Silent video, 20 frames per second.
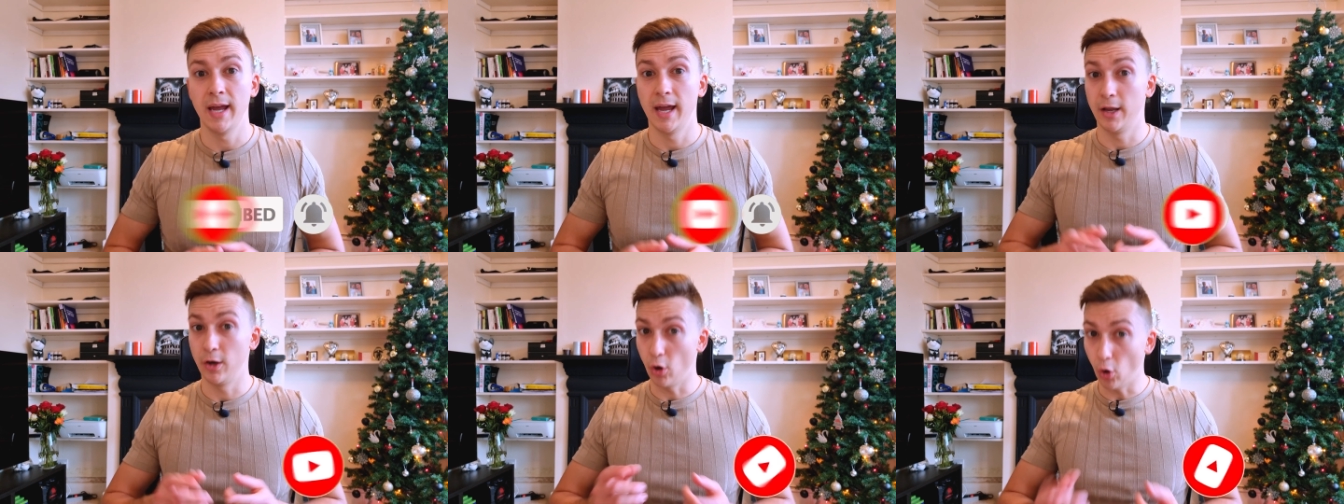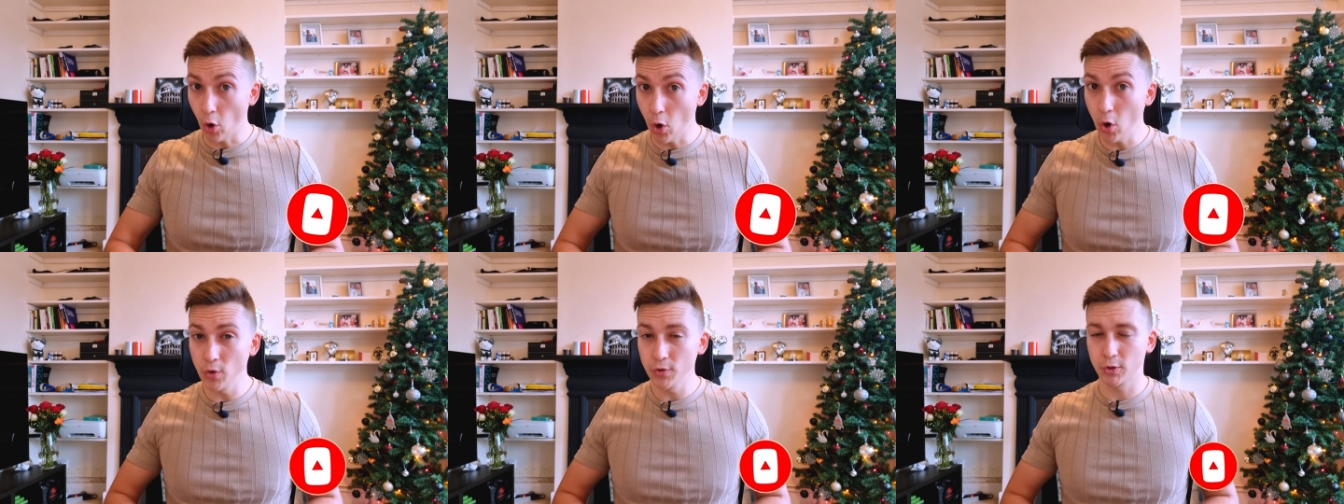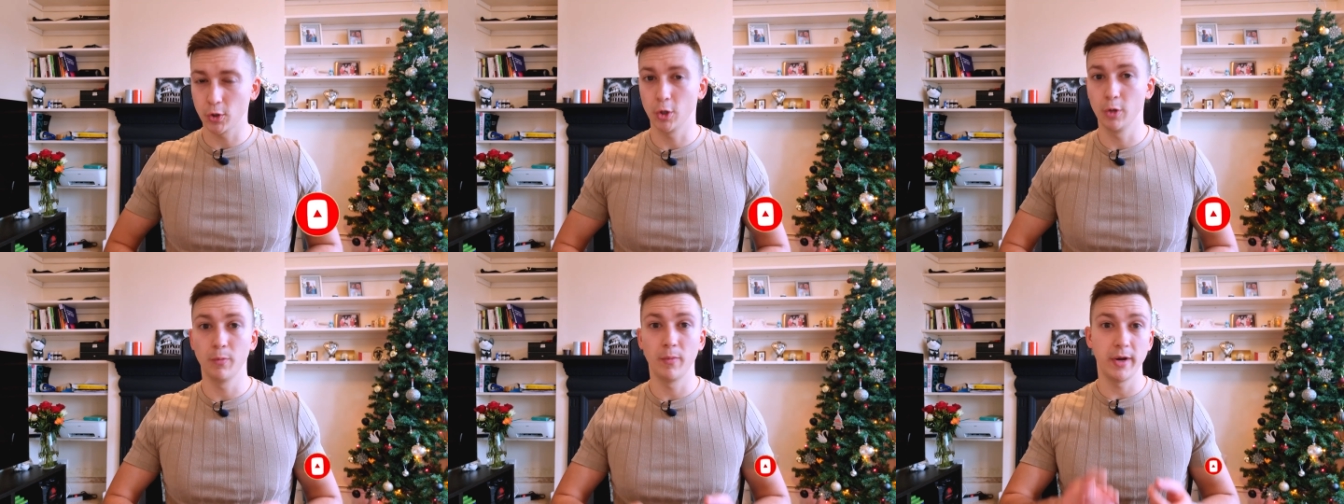and
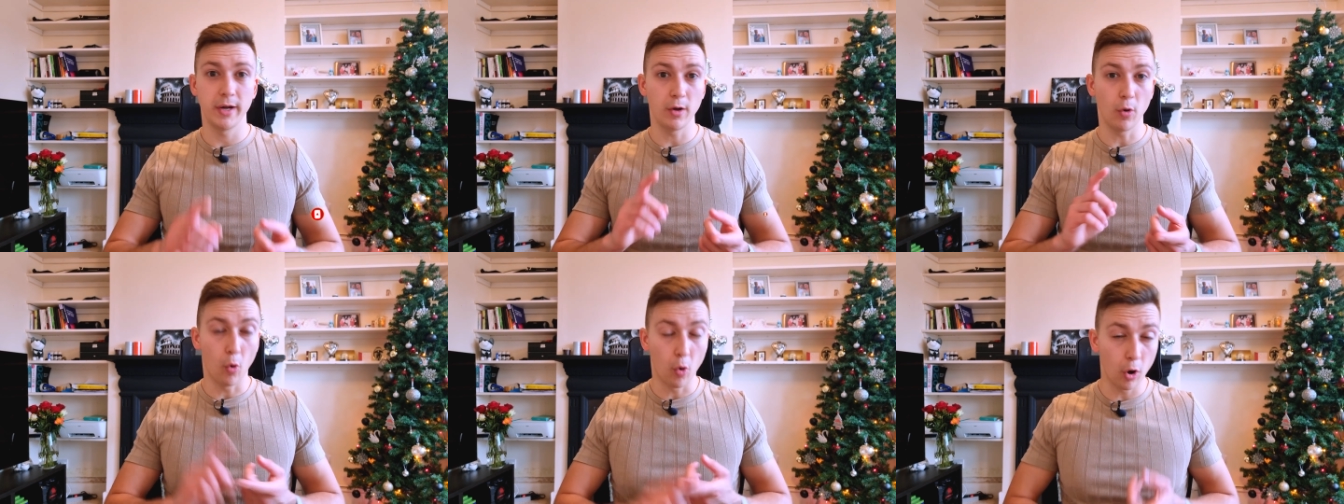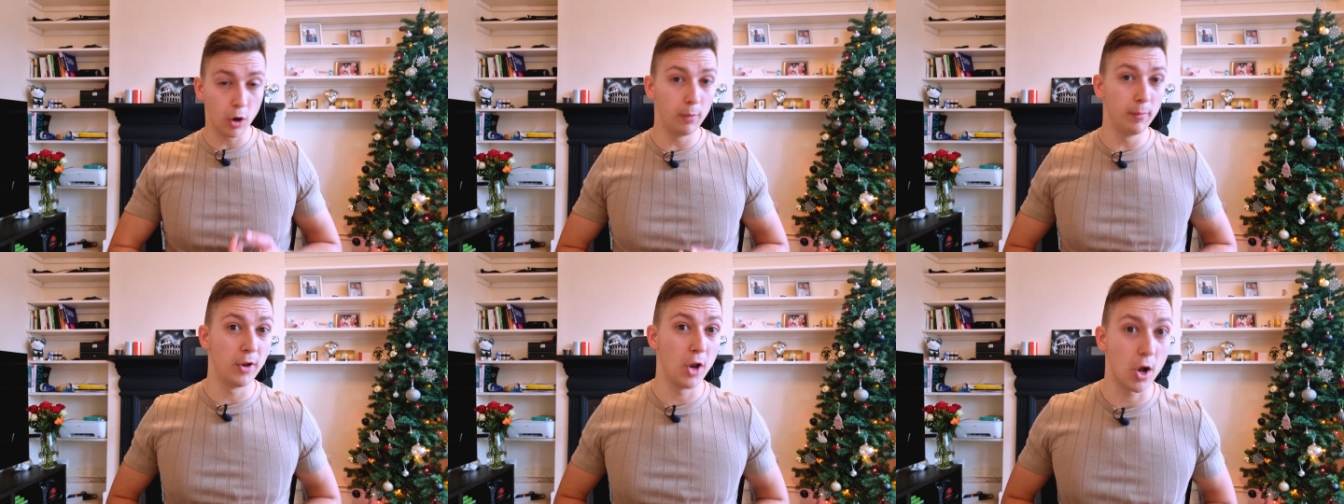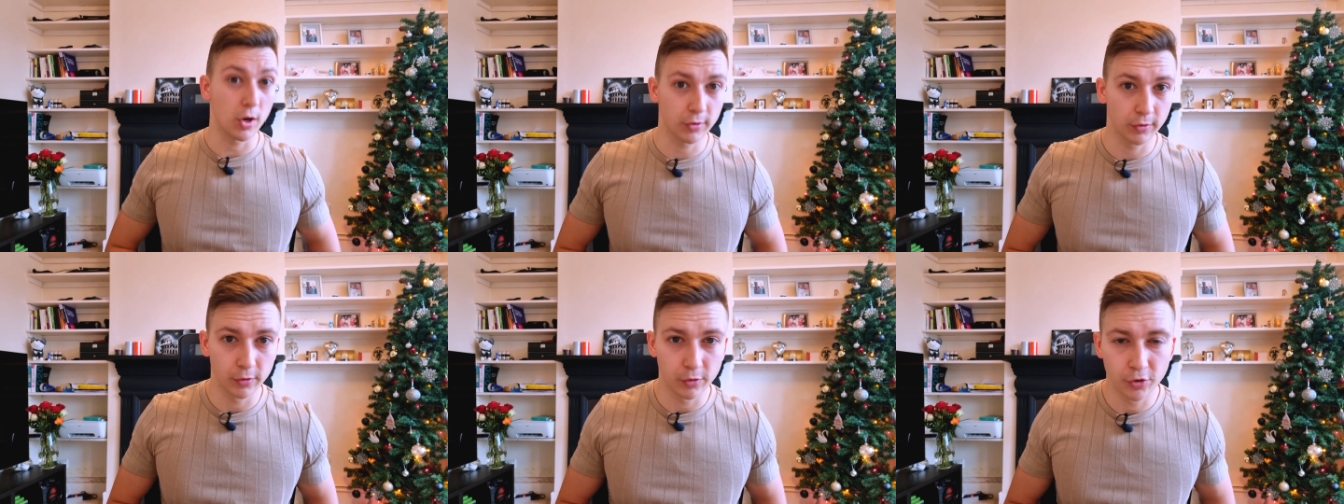also on my oral
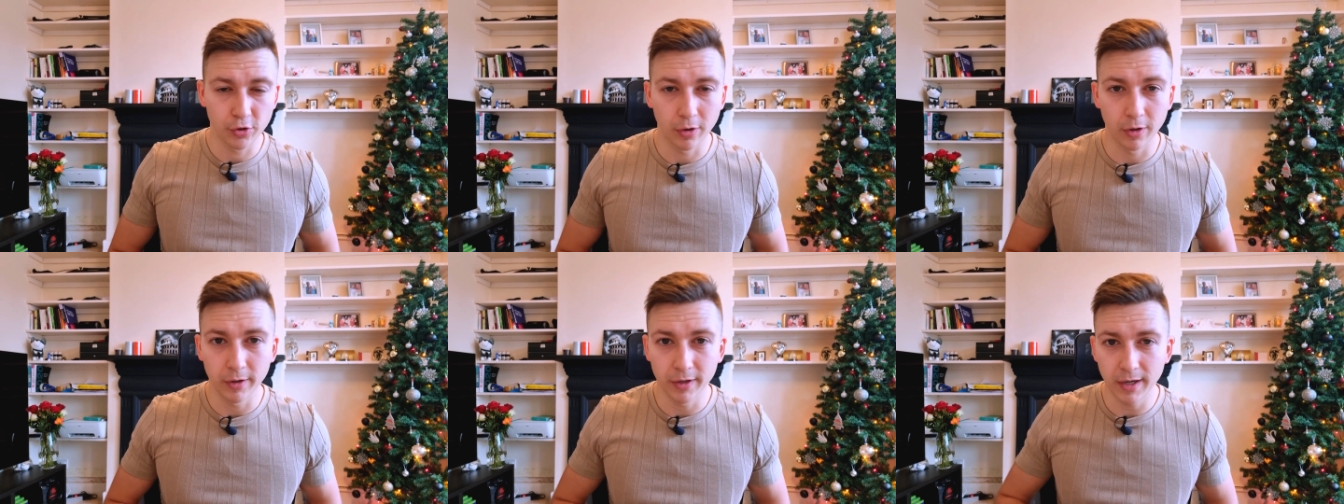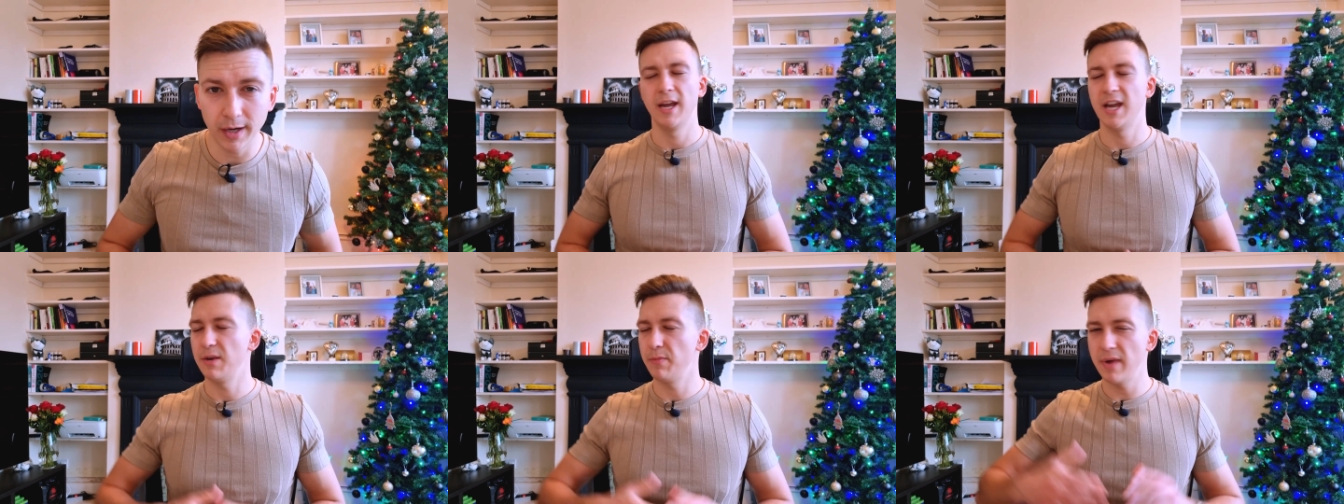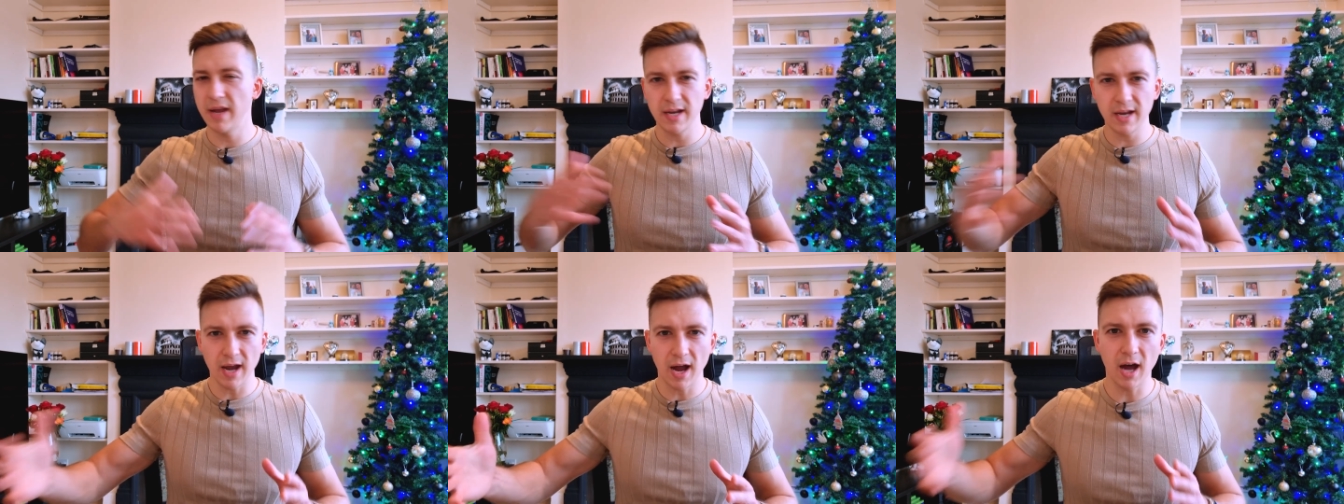minoxidil journey and
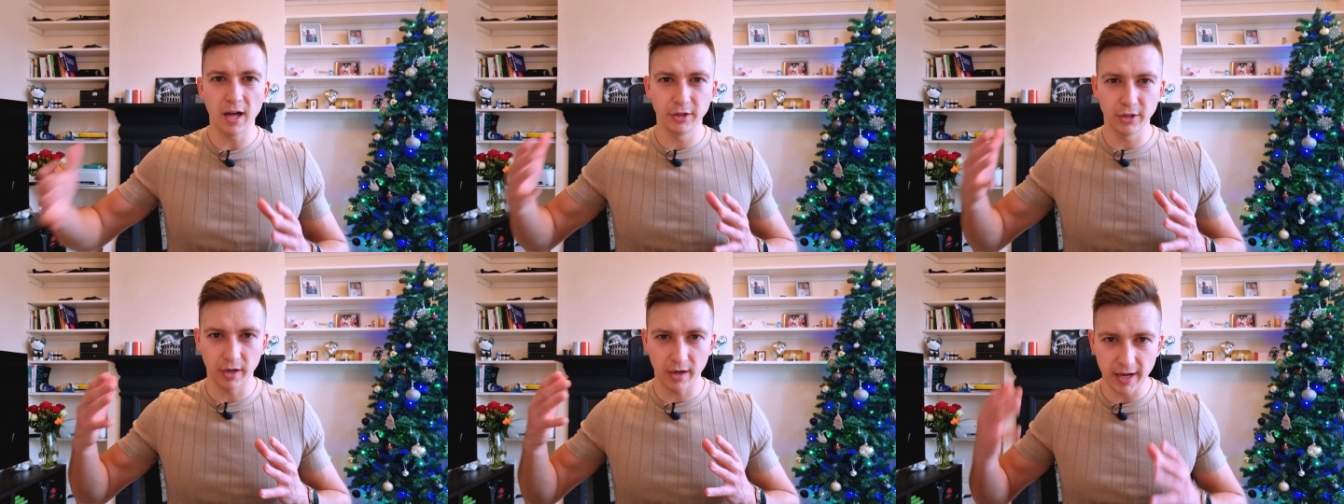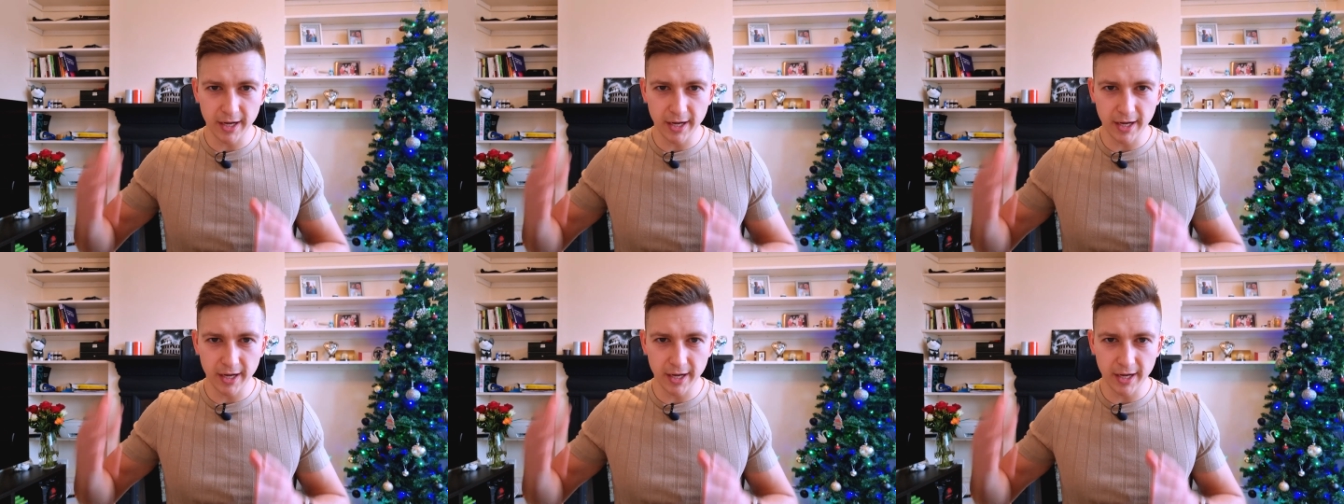many other